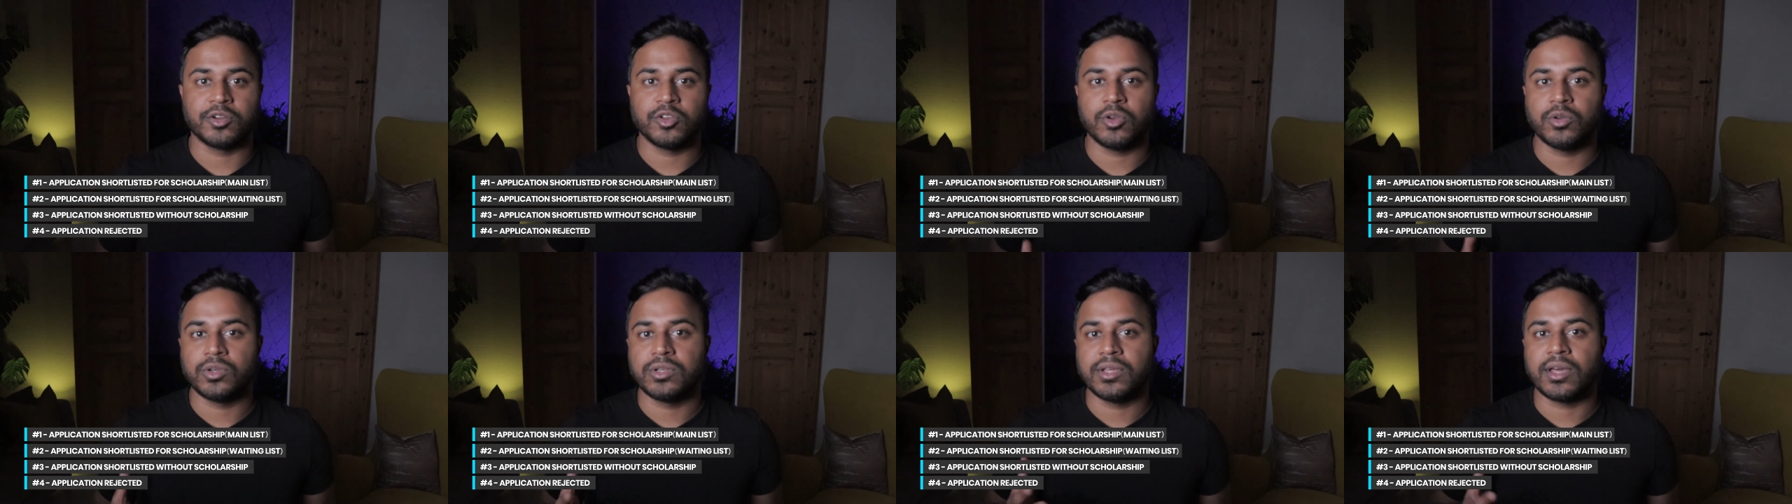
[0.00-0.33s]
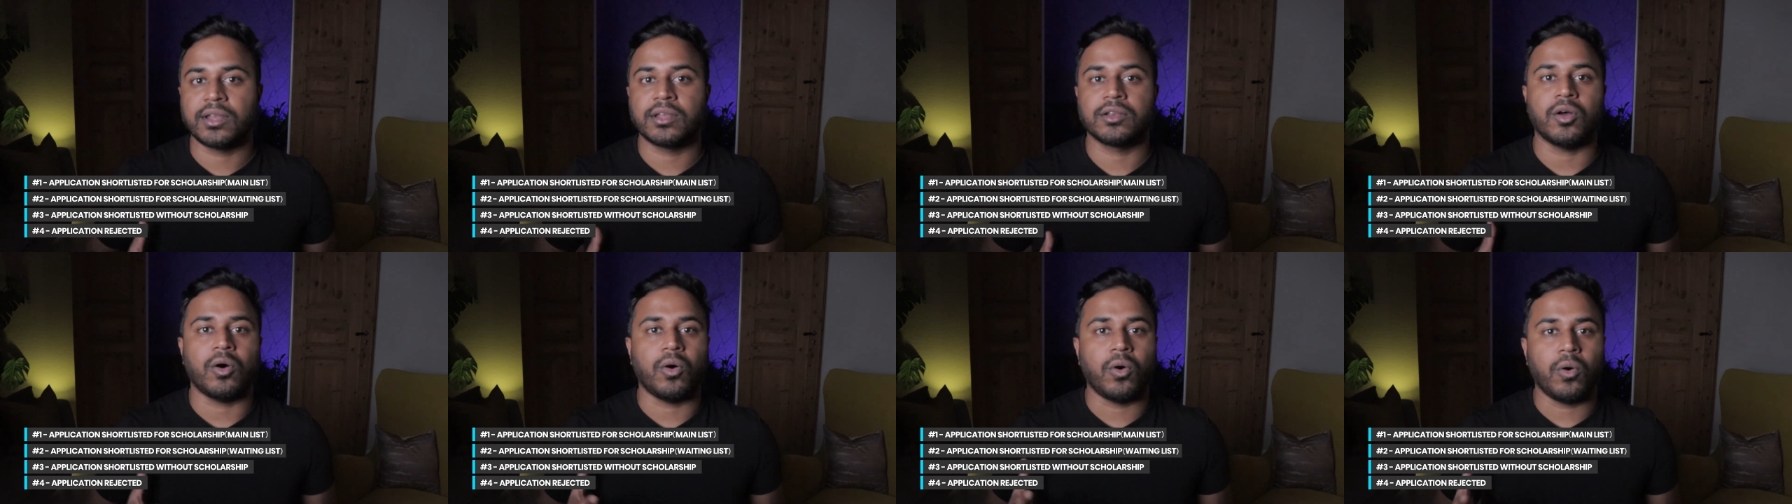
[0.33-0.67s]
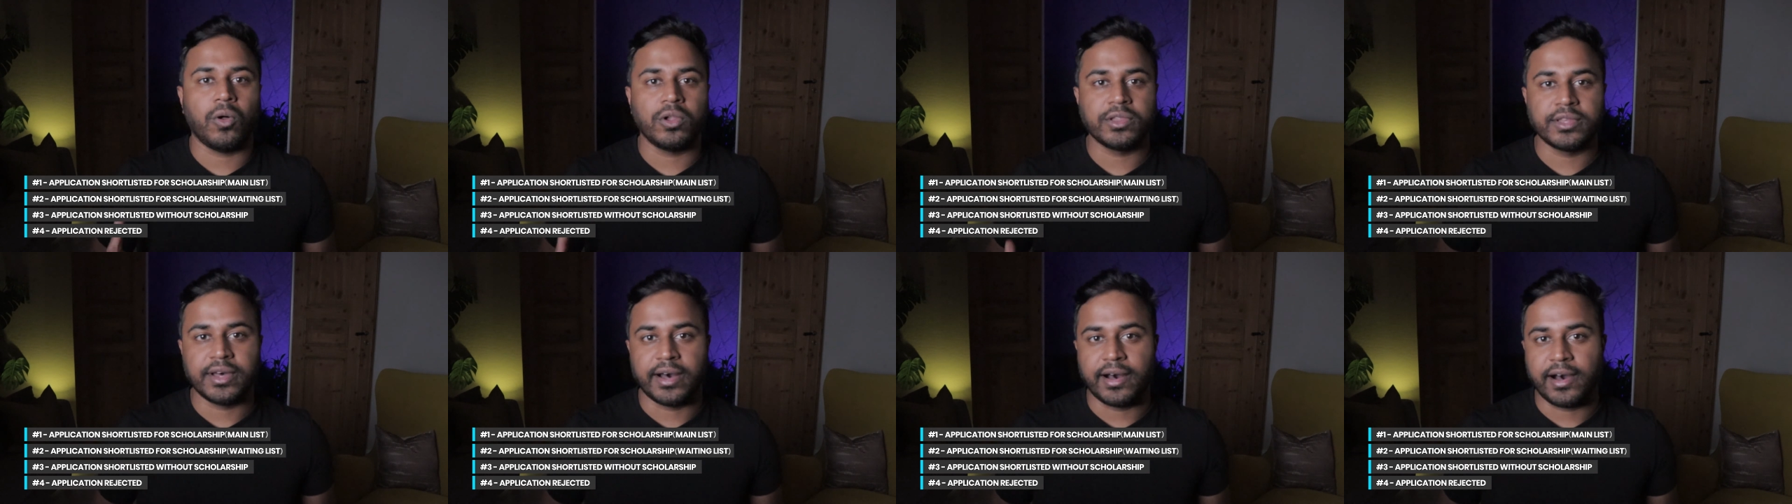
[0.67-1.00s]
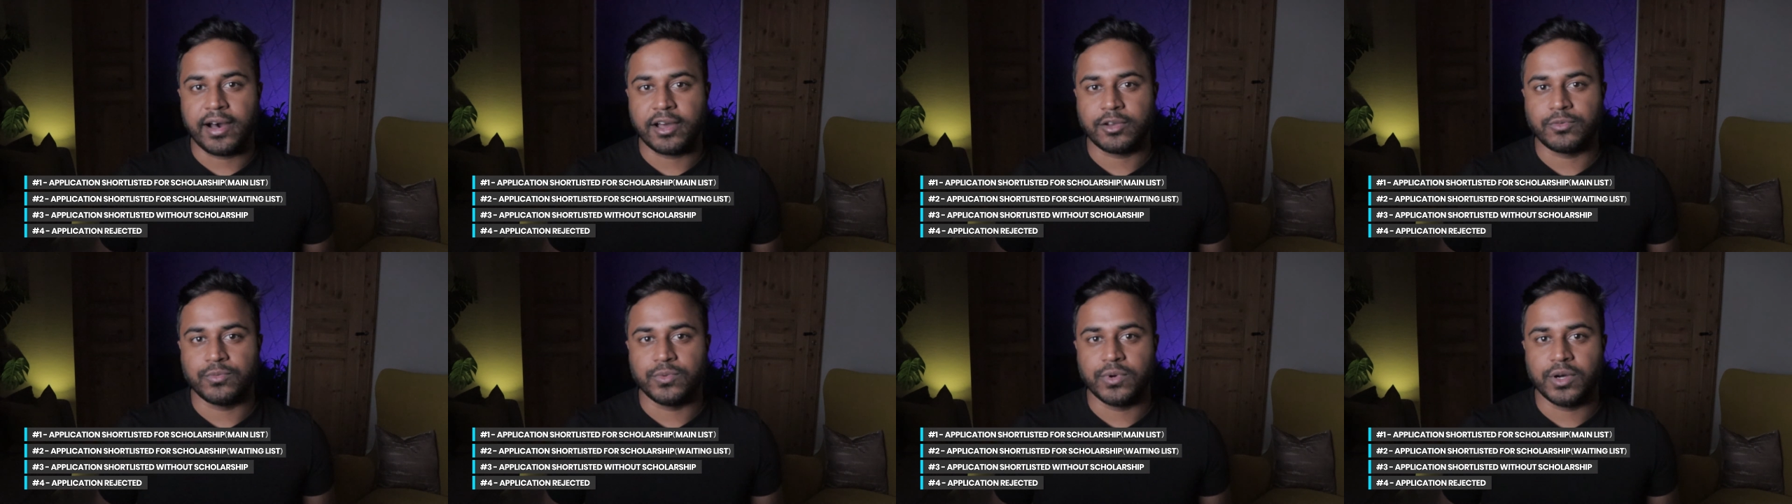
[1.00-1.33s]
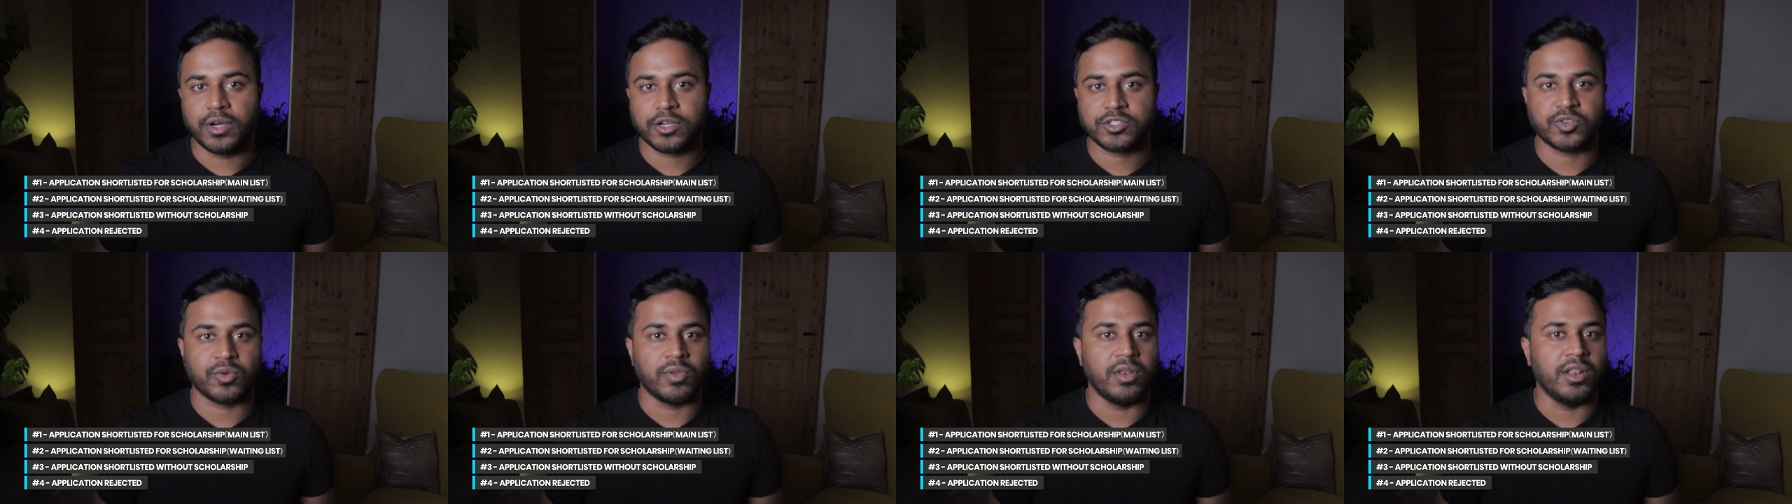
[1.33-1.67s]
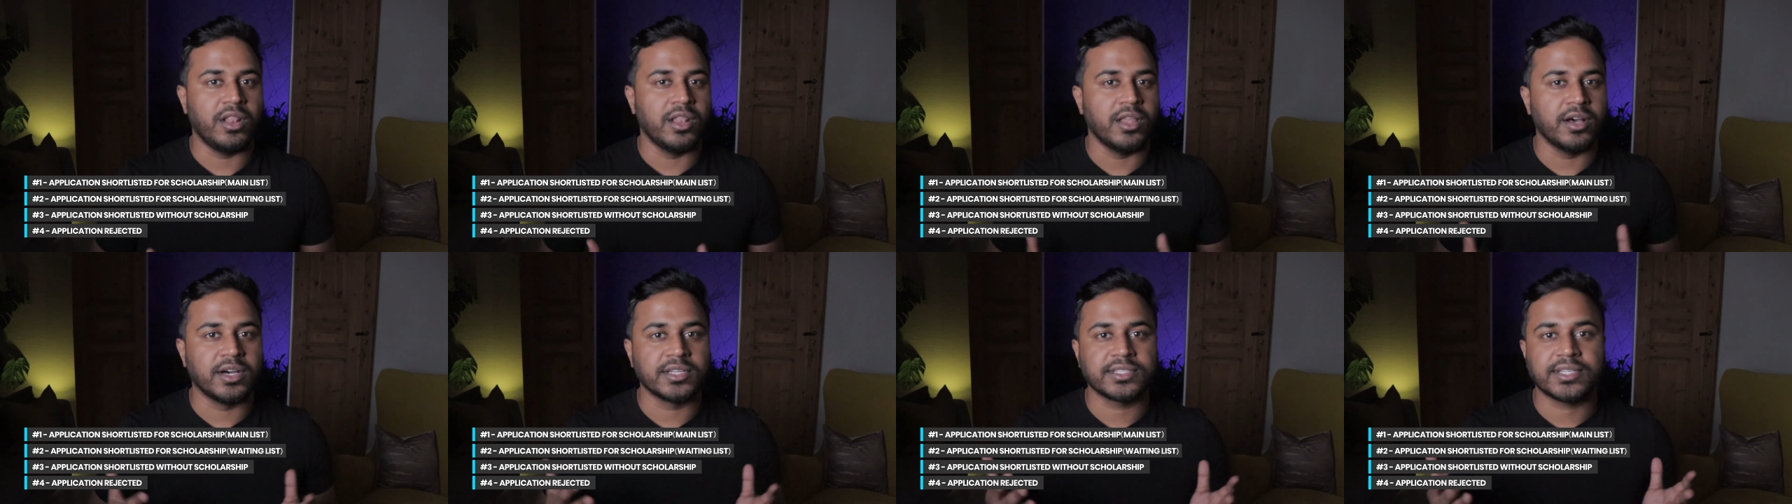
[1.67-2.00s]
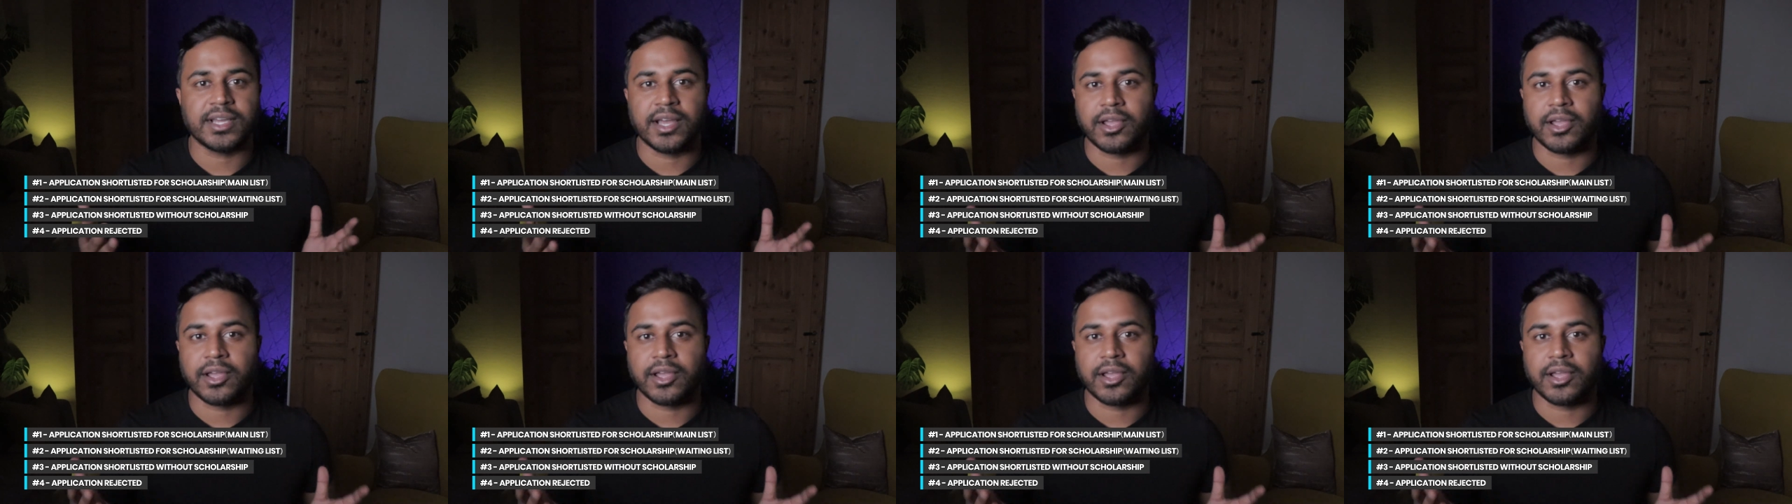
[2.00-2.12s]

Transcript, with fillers: you've done all the hard work, so you've learned